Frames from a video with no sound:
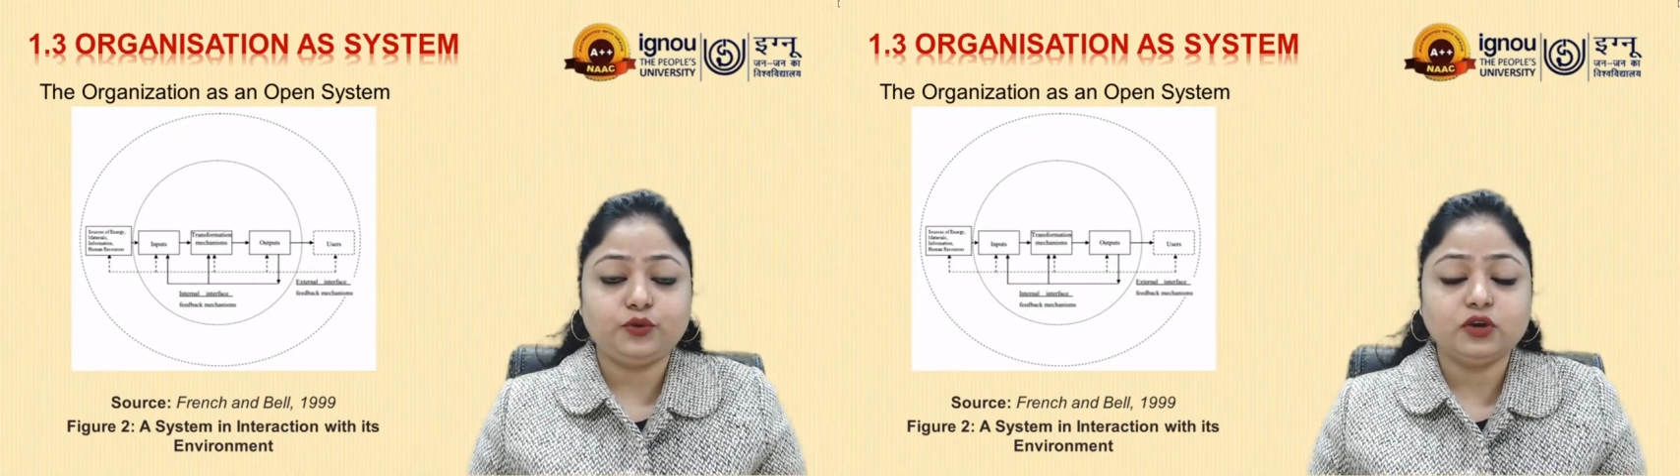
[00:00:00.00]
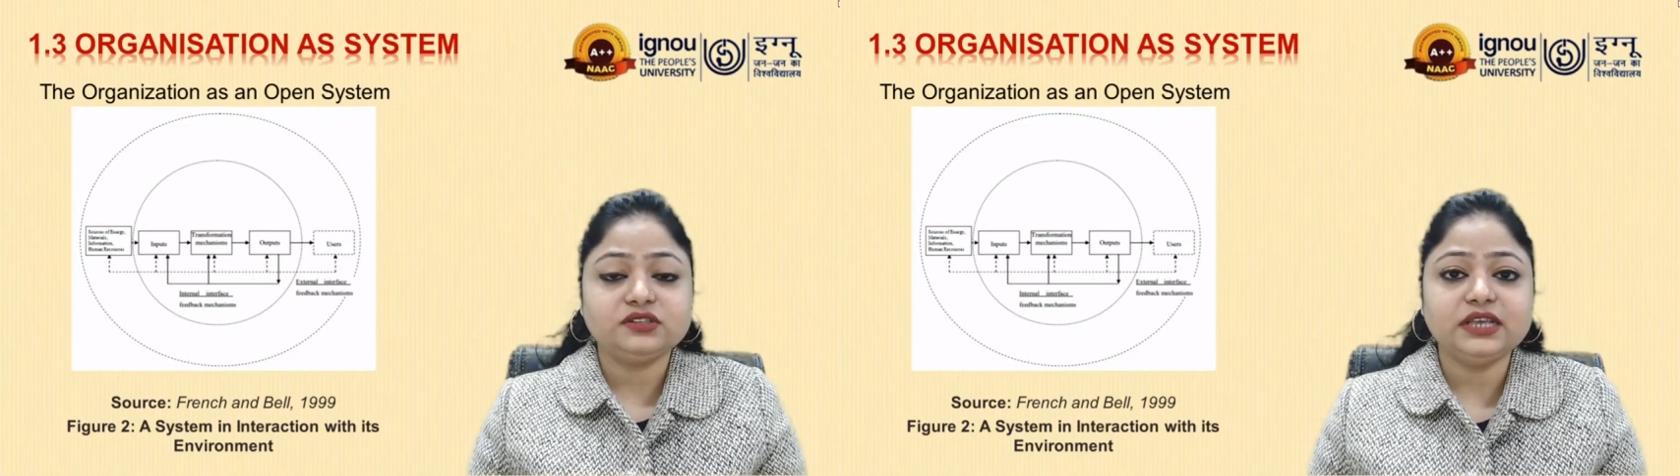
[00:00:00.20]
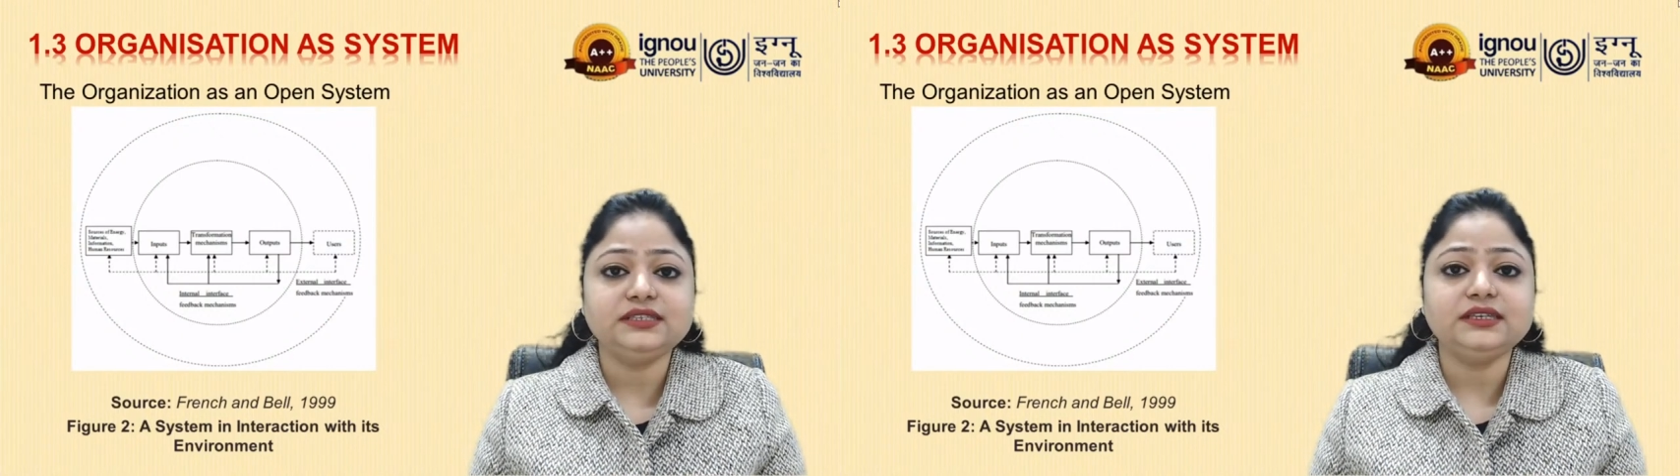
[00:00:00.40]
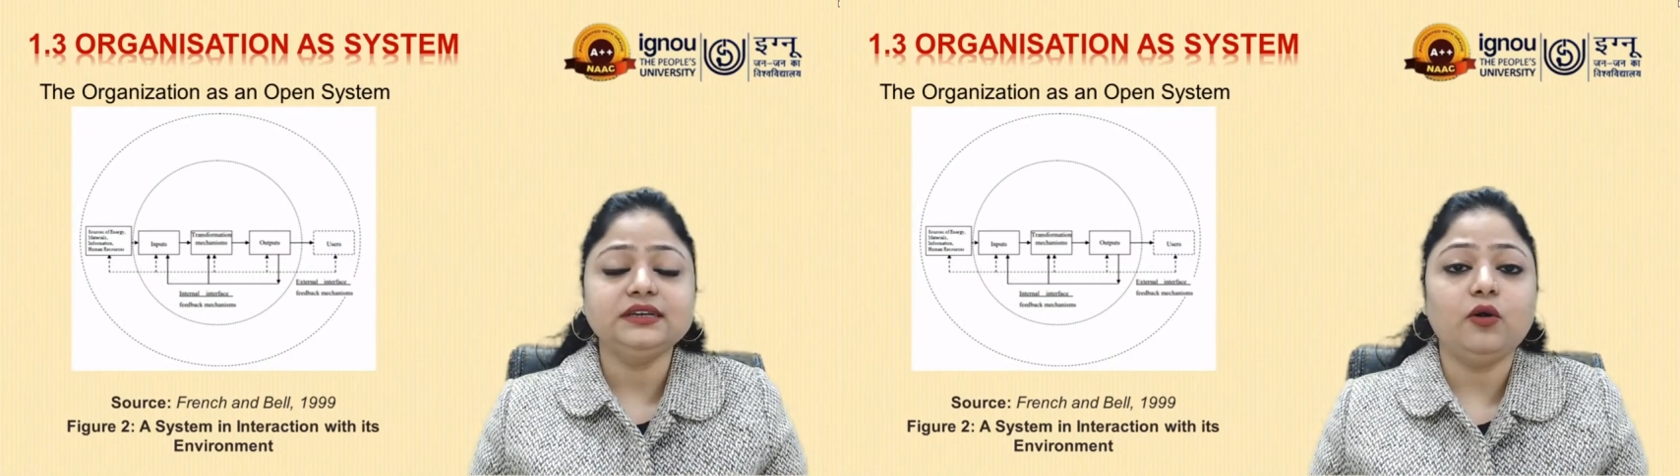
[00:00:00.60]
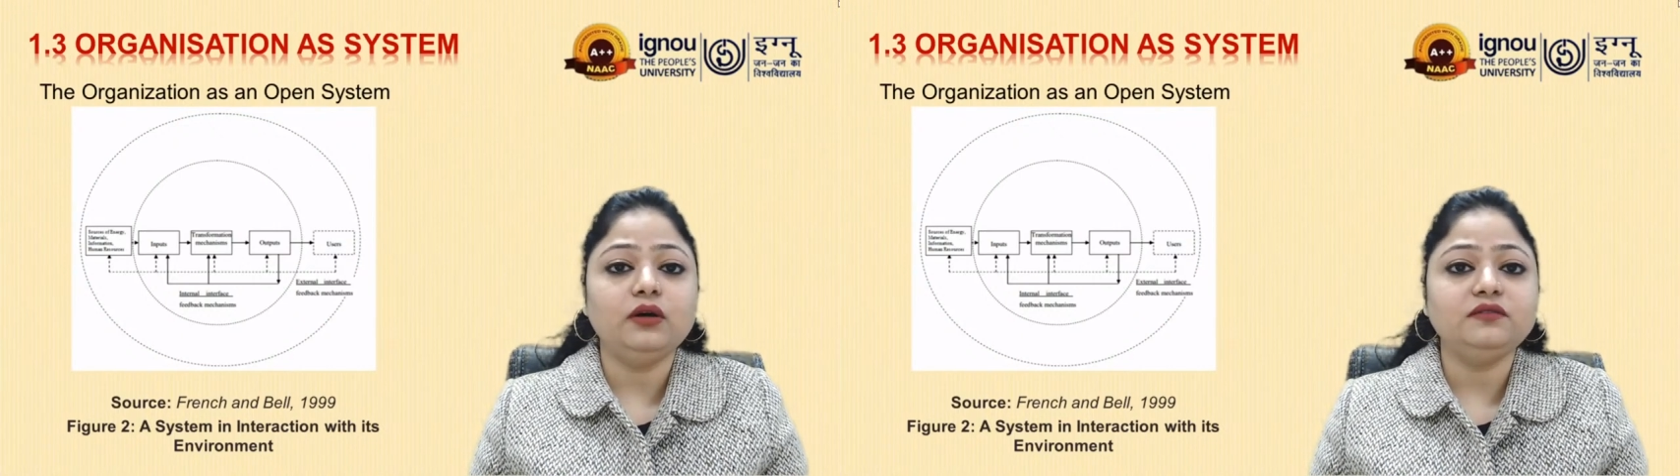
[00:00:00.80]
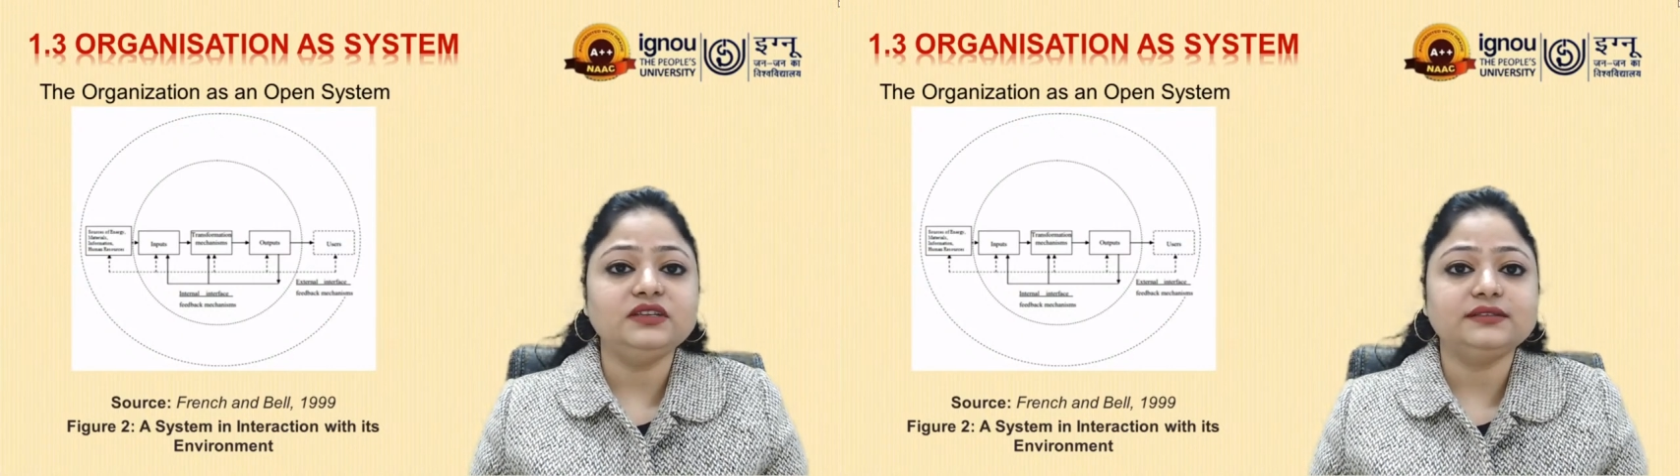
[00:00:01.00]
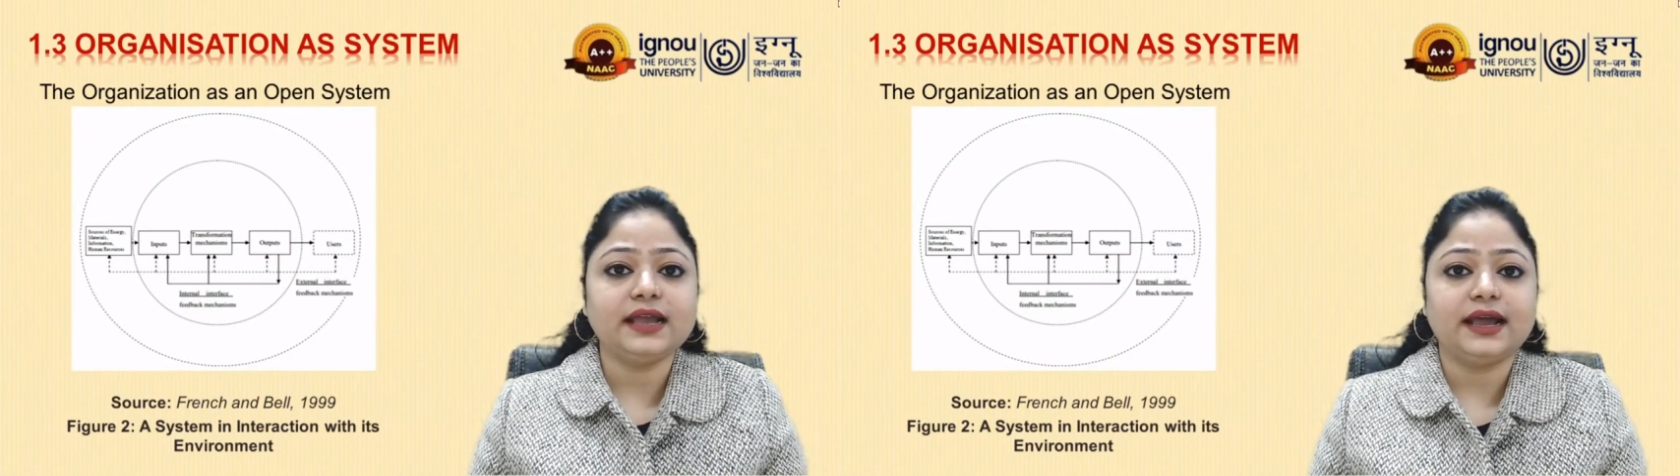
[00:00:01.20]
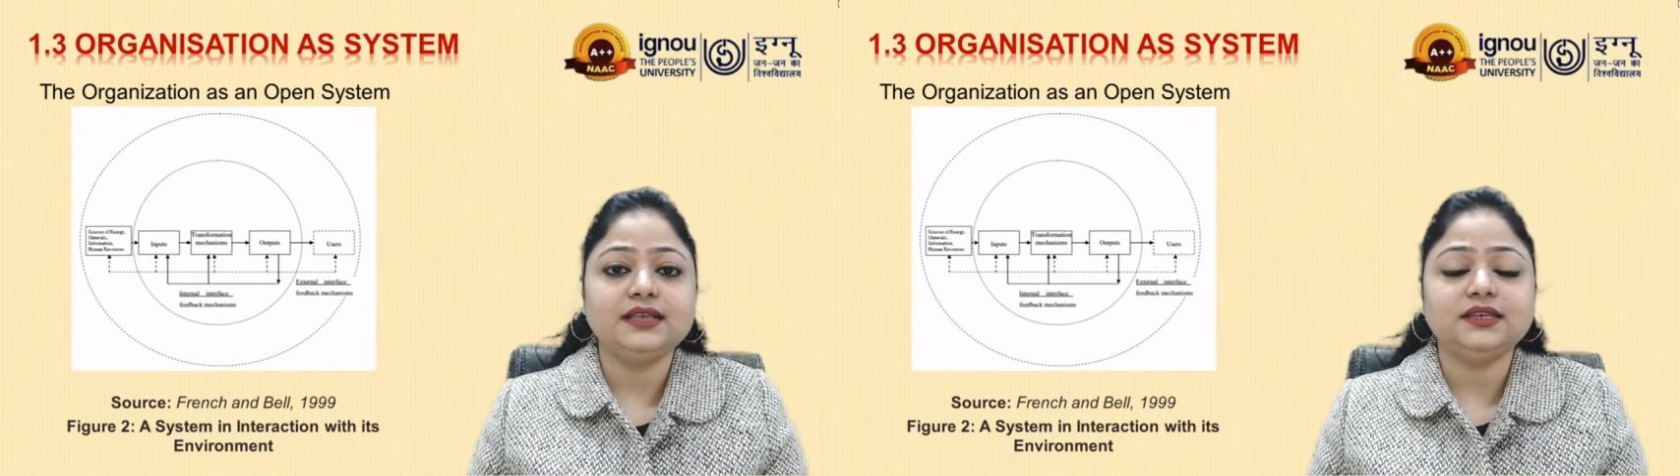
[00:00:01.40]
processing always
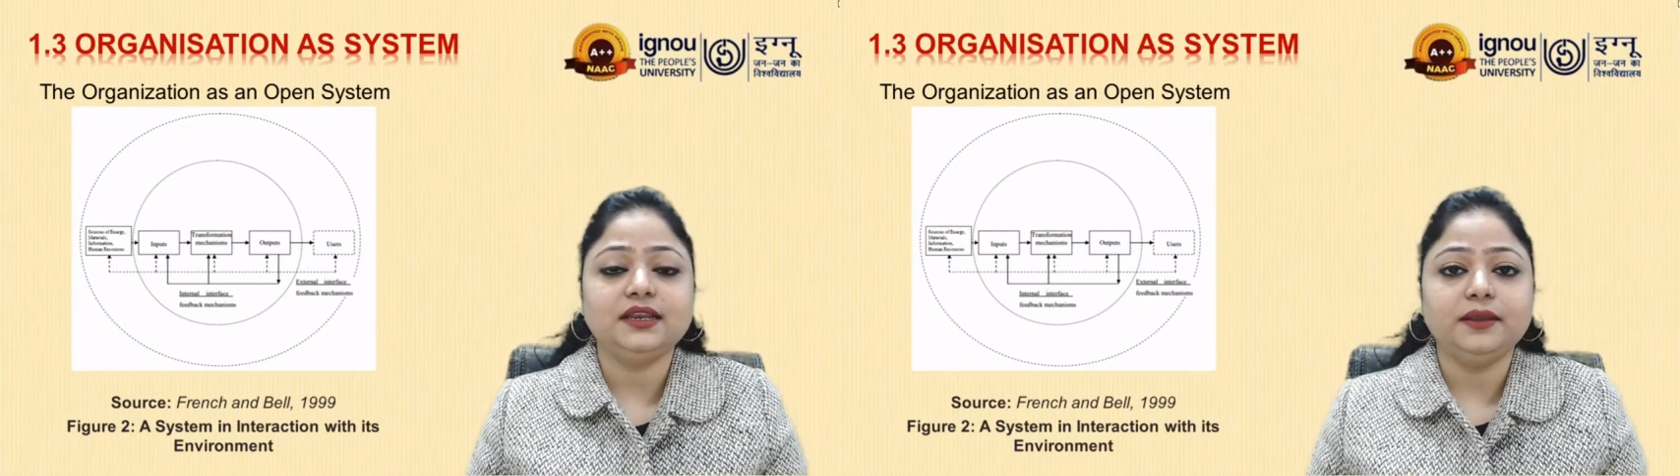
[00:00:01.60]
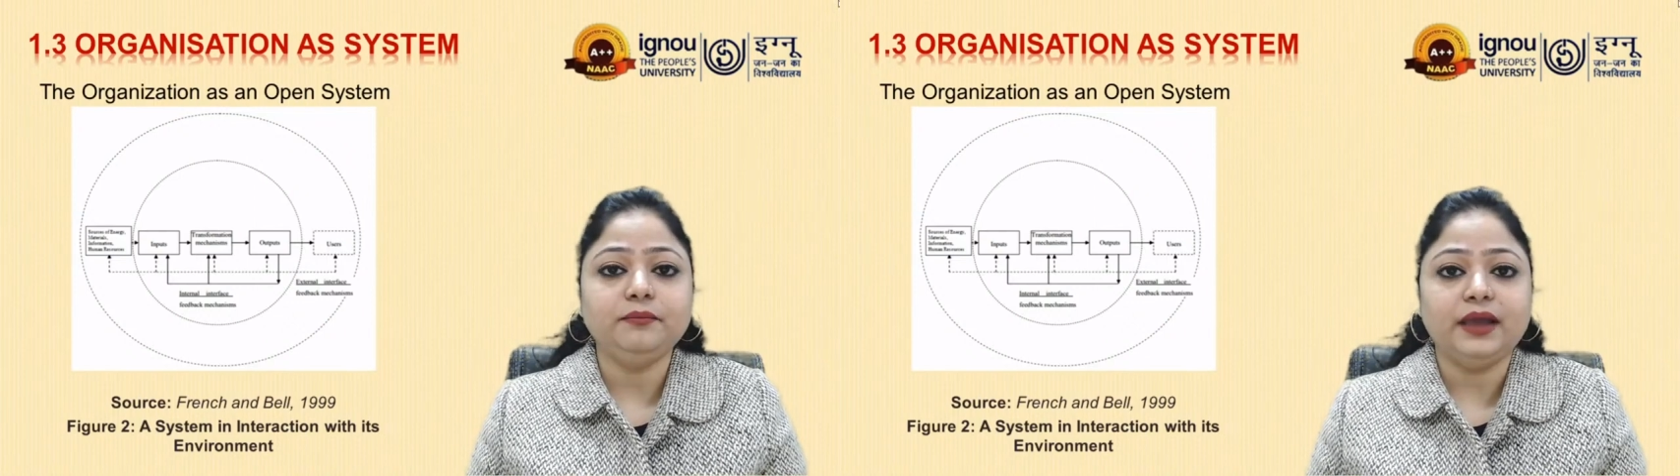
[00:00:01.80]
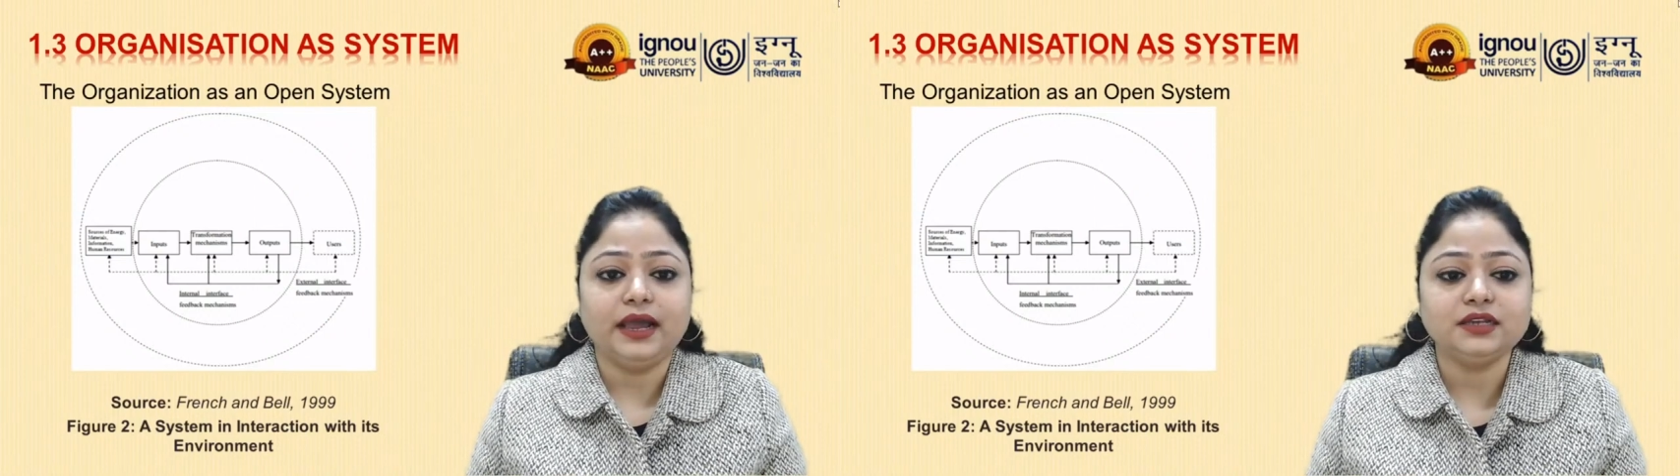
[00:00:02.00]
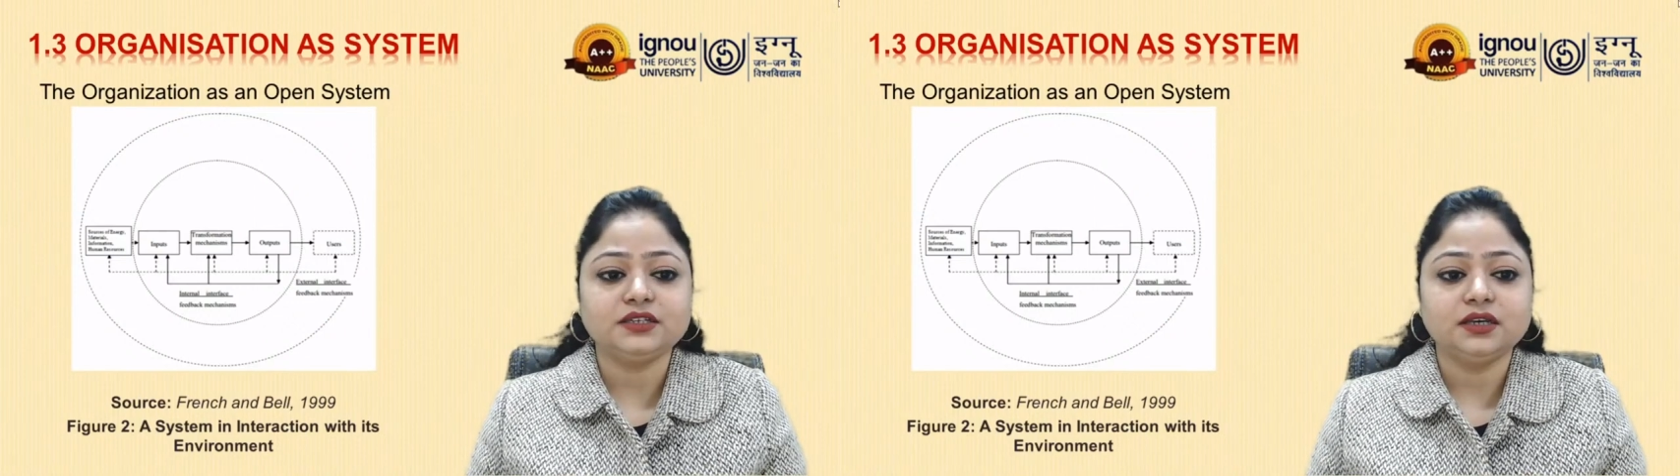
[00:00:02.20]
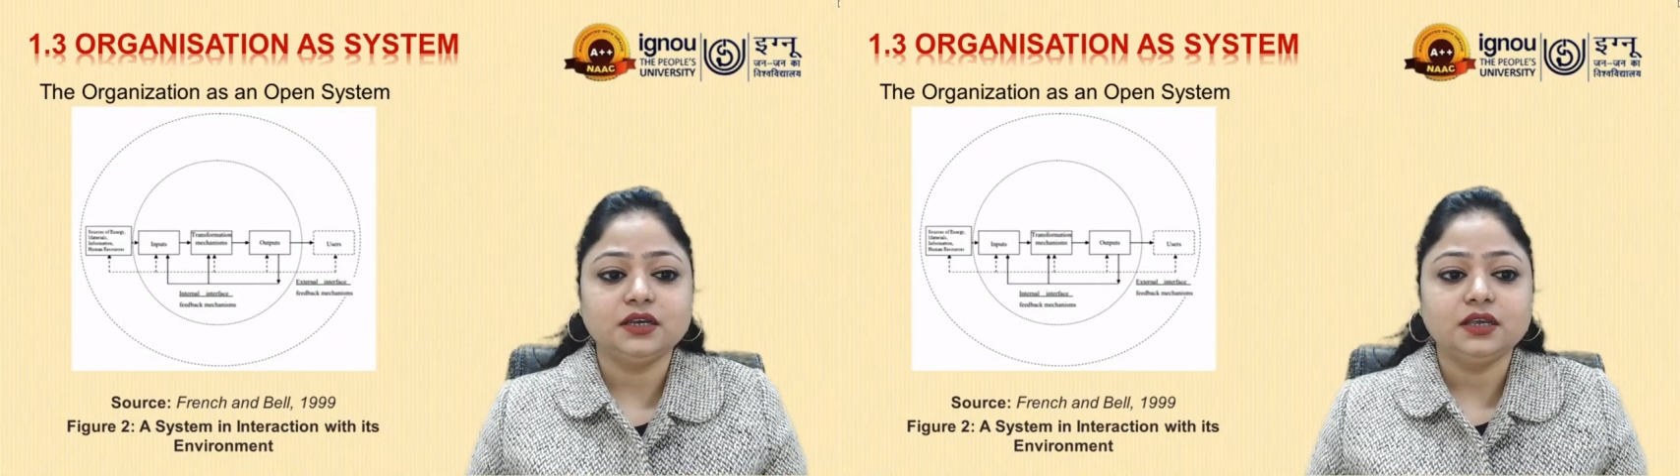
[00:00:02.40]
has an impact,